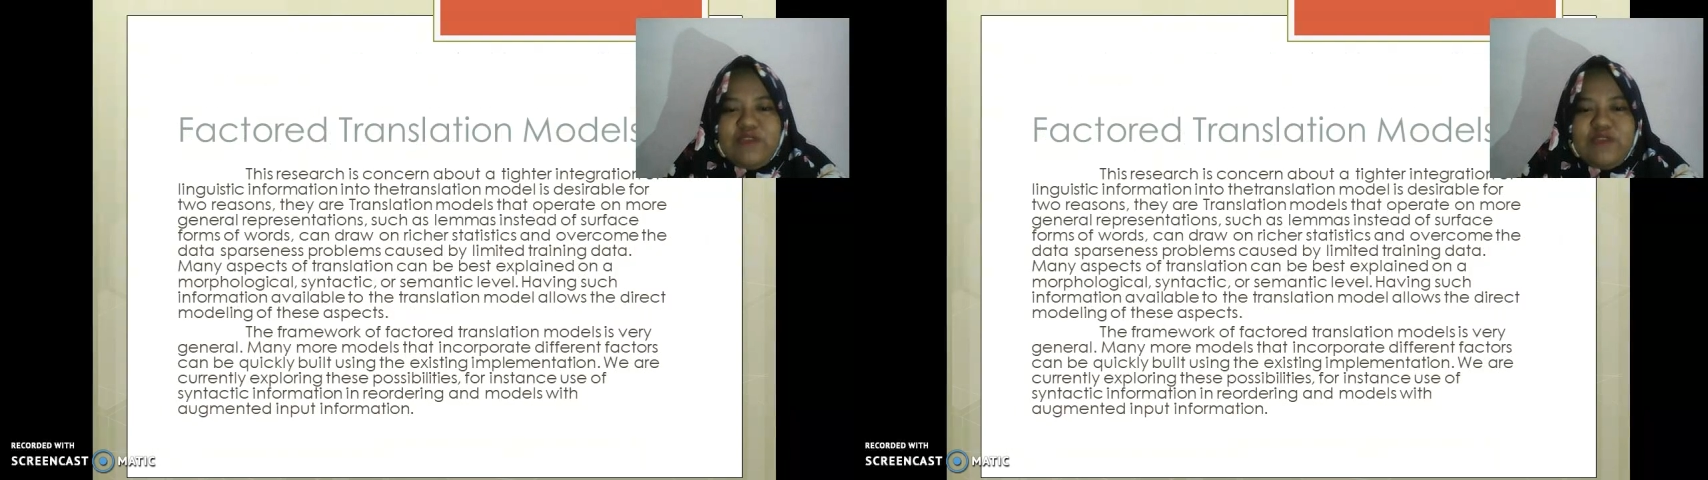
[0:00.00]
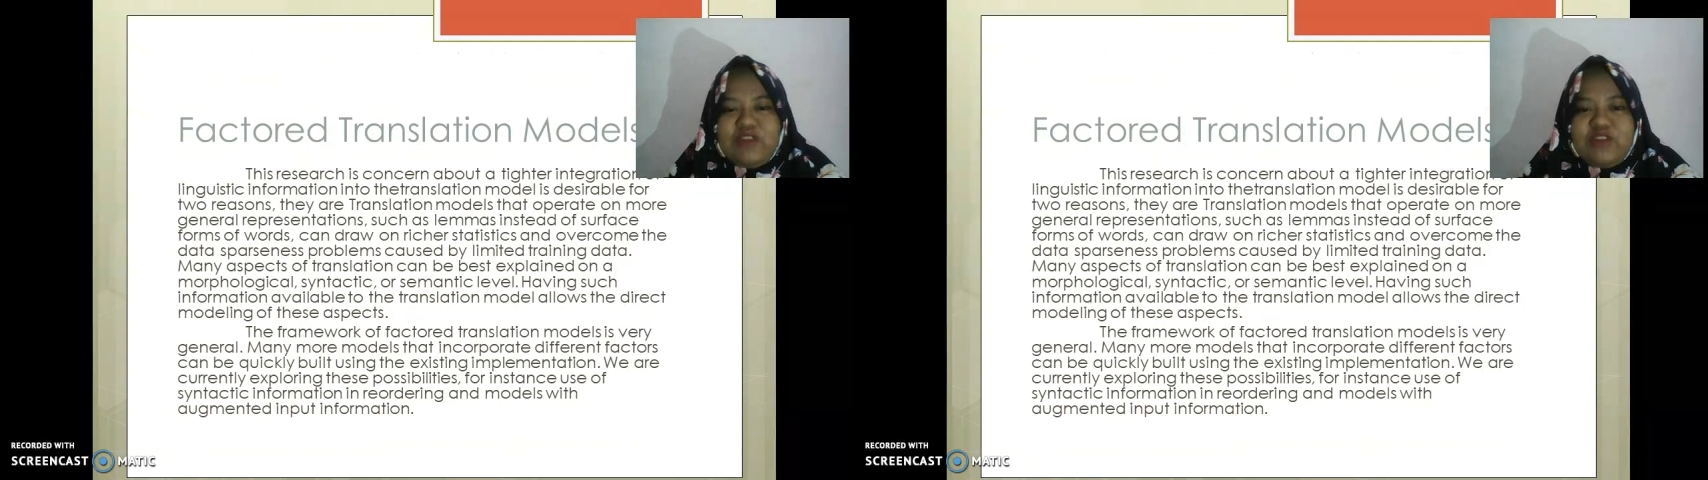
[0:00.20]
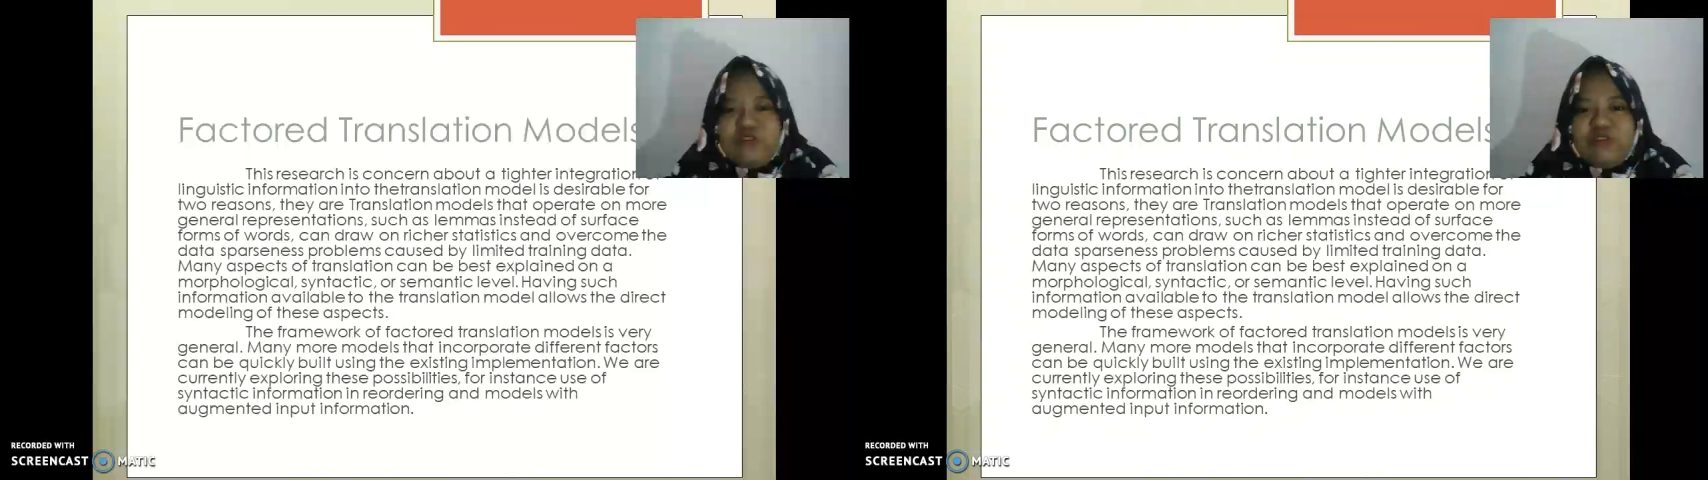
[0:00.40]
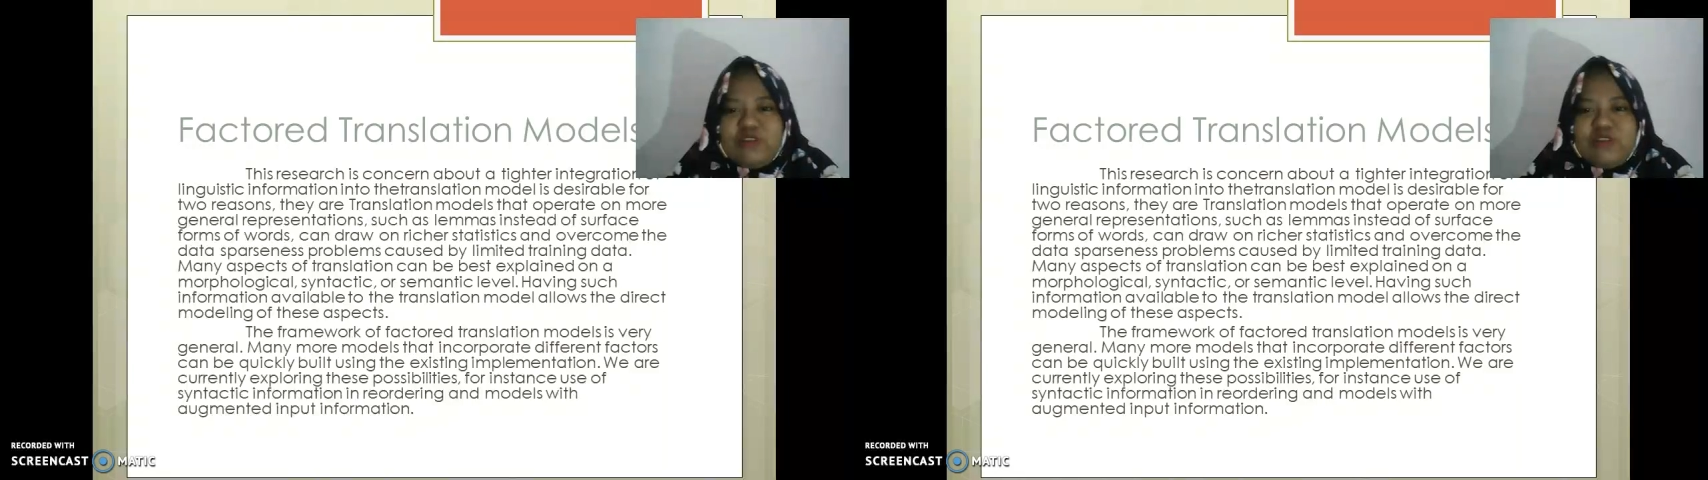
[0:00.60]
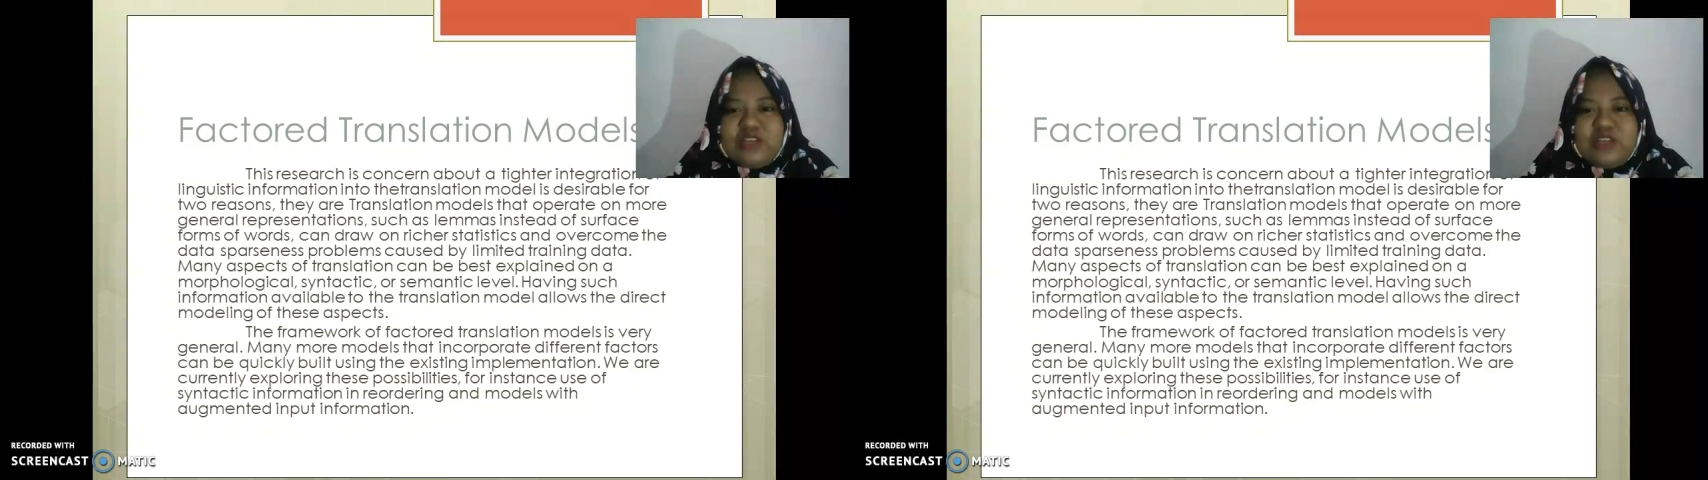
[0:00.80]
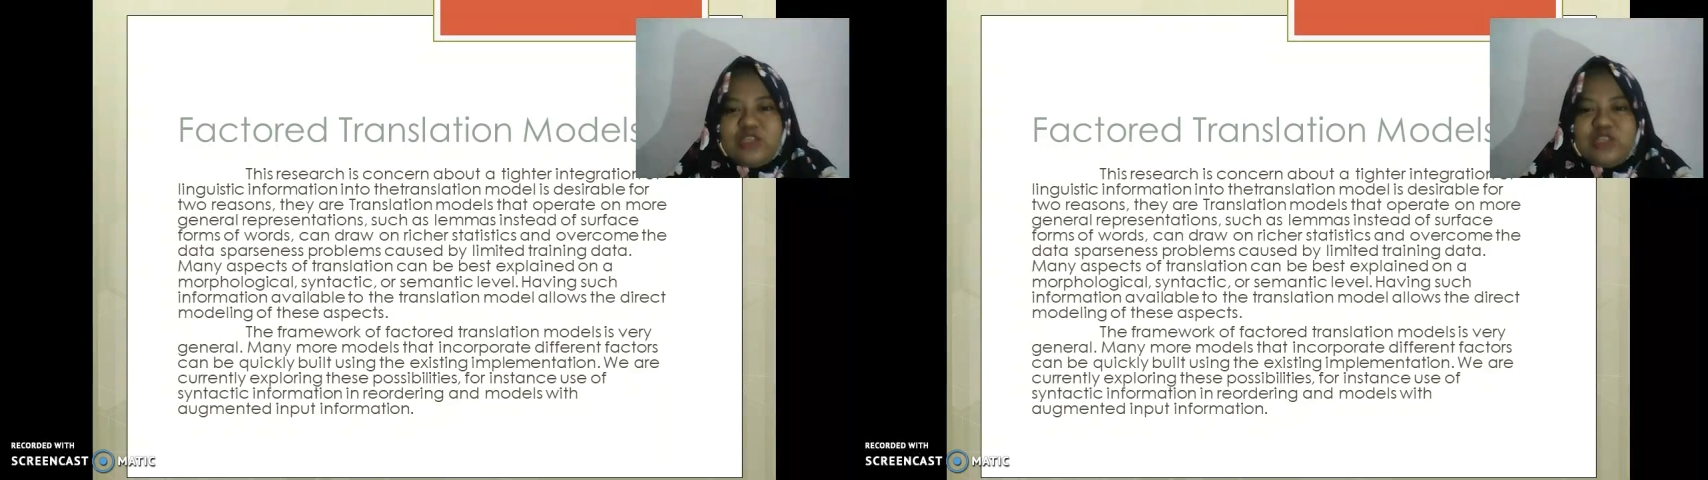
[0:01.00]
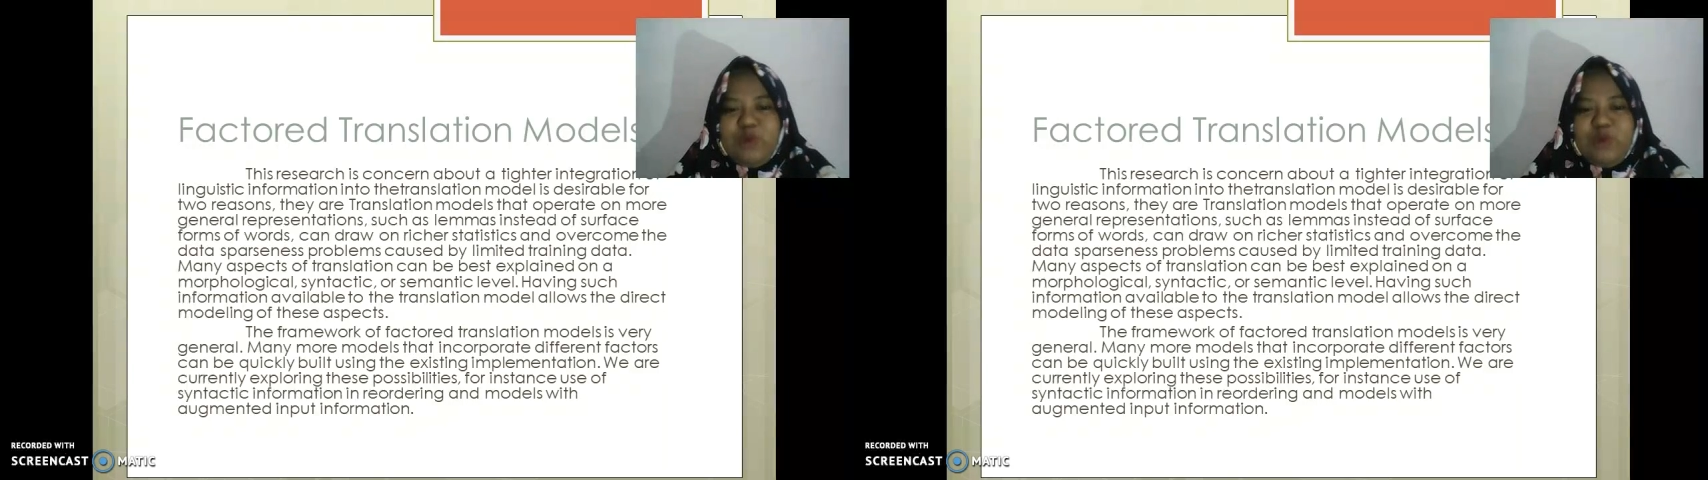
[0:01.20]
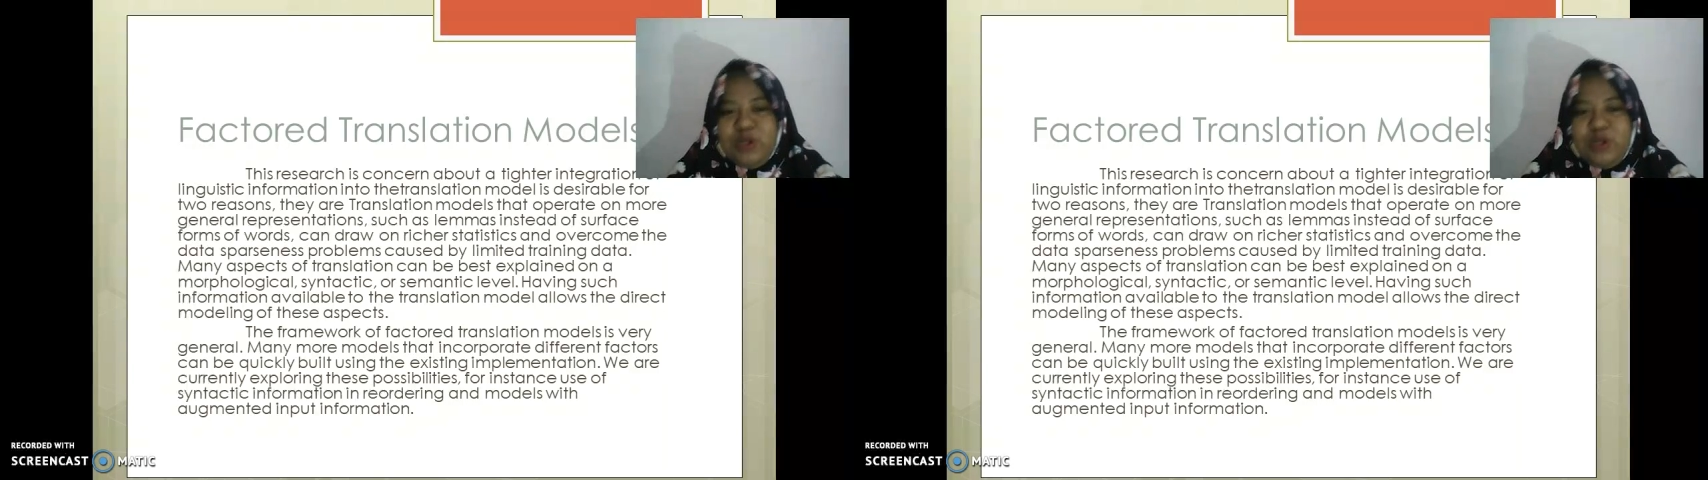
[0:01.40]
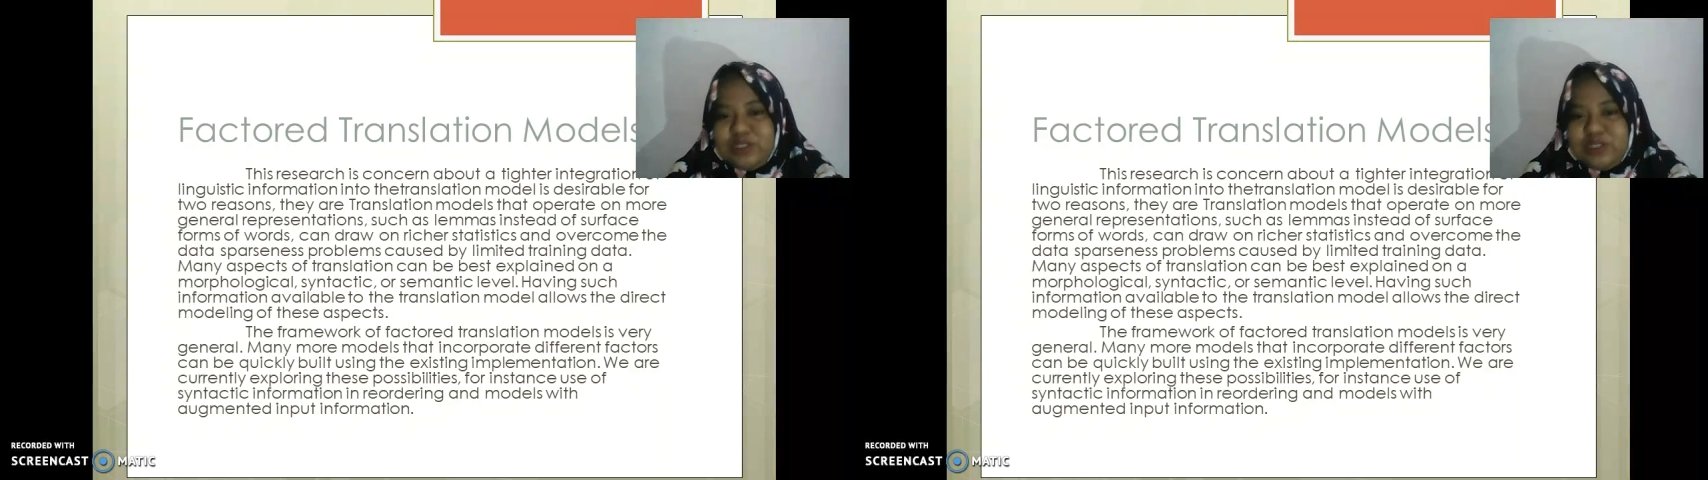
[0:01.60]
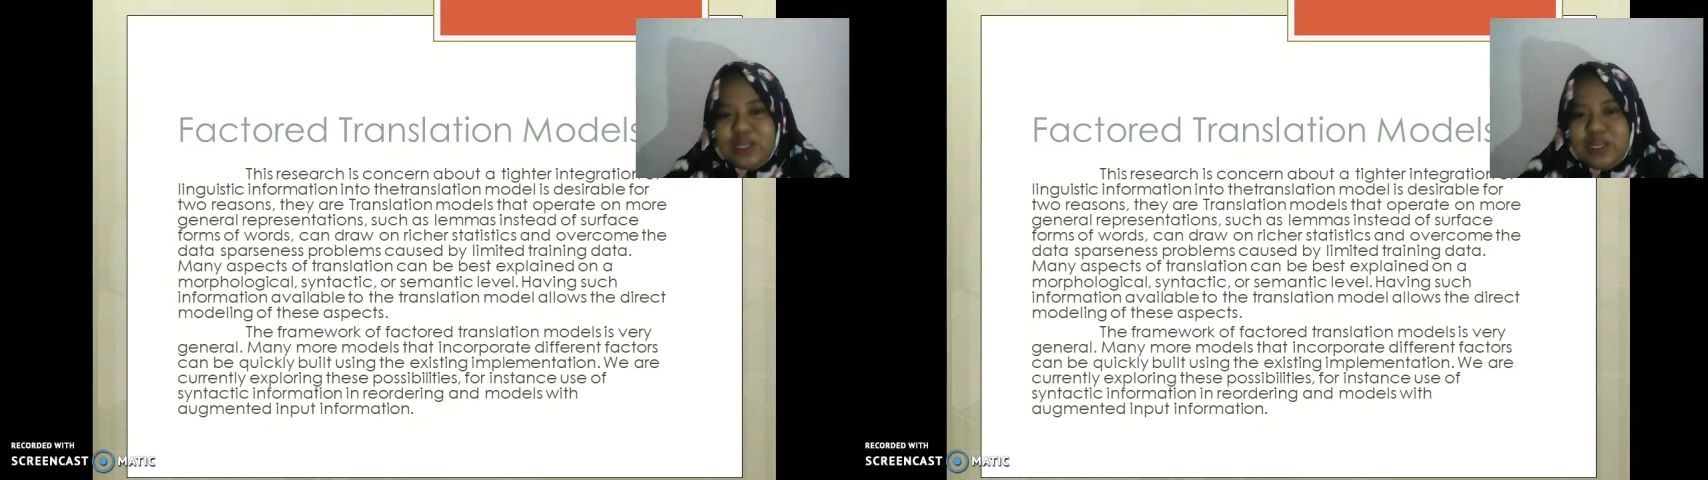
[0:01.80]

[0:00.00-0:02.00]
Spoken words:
factor translation models.